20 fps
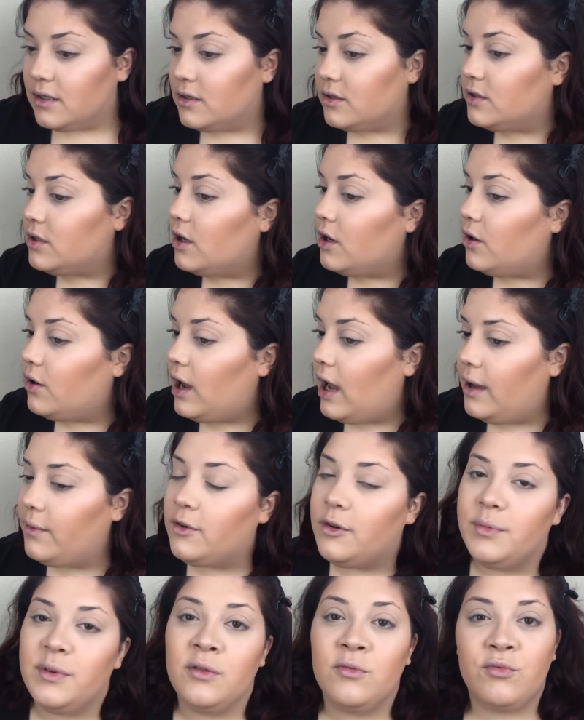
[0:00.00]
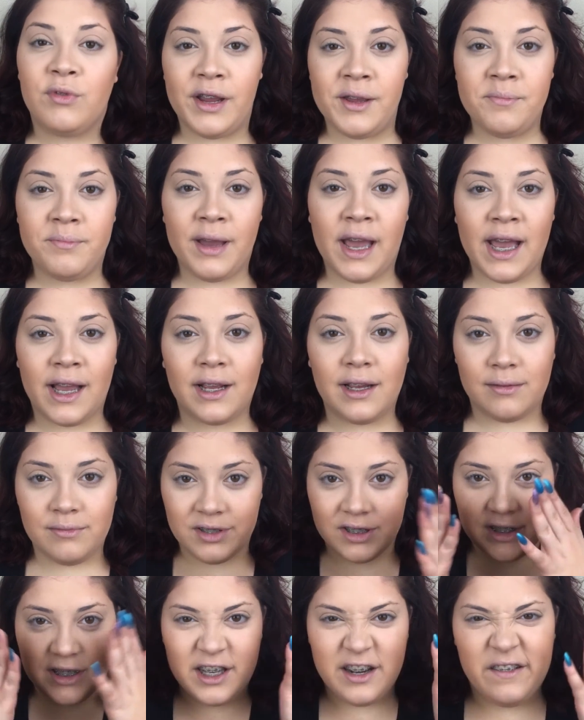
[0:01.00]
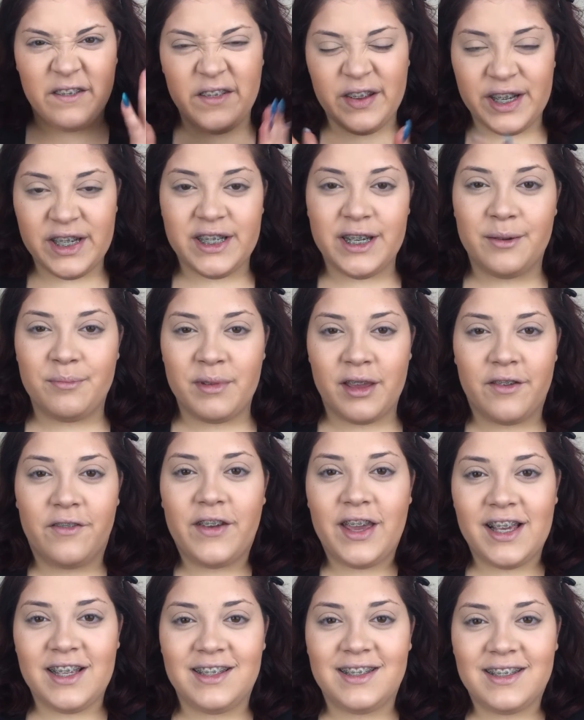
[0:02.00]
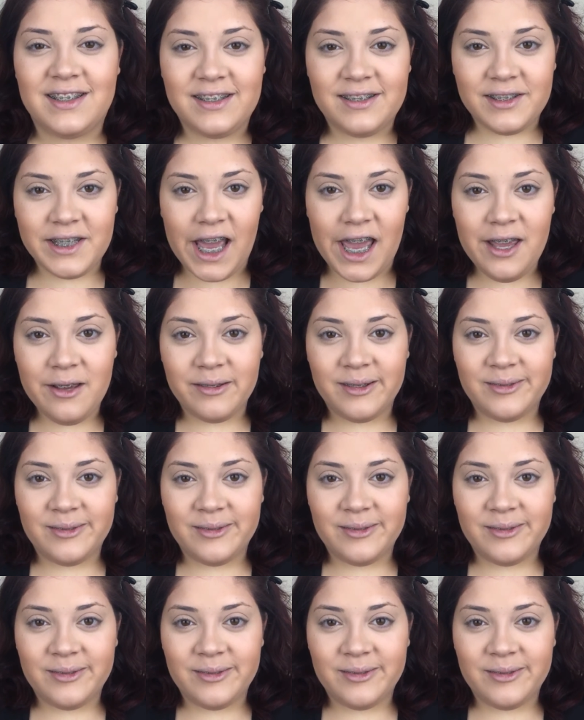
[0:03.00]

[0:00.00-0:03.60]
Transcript: So I will be right back. I'm just gonna finish up my face, okay?